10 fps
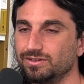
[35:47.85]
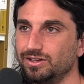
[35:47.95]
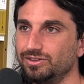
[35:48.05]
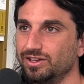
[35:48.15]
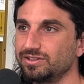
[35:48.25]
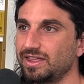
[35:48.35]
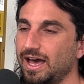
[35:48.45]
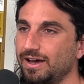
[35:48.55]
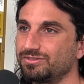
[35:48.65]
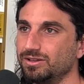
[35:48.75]
It doesn't
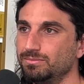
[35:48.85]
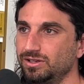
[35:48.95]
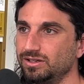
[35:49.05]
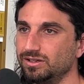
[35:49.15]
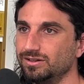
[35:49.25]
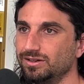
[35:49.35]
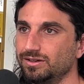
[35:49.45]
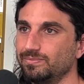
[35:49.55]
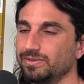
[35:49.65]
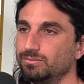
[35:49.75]
have to be
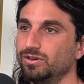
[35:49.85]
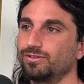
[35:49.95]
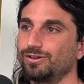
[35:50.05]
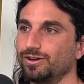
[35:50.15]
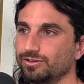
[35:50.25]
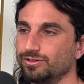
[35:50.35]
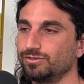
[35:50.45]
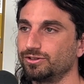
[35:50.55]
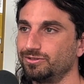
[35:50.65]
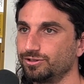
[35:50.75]
move across
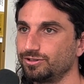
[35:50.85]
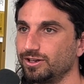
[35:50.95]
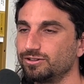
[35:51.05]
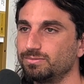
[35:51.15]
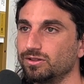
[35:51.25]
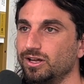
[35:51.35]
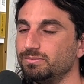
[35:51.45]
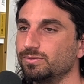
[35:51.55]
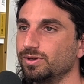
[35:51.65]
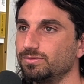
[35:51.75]
country career change. But a lot of
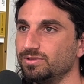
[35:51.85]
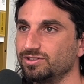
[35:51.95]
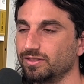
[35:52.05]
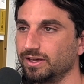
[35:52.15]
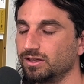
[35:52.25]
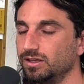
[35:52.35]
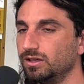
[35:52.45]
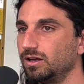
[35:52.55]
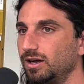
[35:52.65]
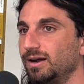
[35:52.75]
people come up to me and say, like,
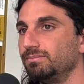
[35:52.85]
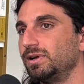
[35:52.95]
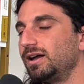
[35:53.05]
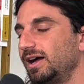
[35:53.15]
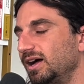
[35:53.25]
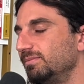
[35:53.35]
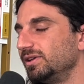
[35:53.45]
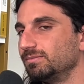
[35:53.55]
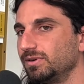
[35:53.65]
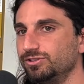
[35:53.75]
I'm not
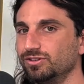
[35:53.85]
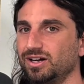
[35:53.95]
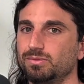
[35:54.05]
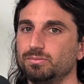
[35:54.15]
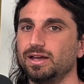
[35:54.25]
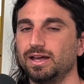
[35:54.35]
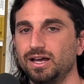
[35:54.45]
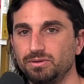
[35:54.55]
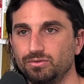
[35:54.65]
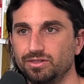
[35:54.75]
happy at my job. I'm not
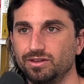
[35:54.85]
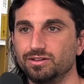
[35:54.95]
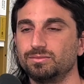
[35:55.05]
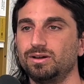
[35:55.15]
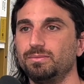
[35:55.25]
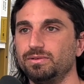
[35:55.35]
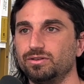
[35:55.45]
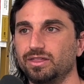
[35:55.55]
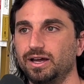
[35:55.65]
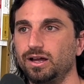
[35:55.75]
happy with this. I'm happy
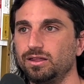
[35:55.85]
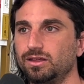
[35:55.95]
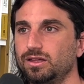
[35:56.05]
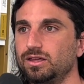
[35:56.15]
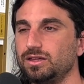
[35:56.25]
with that.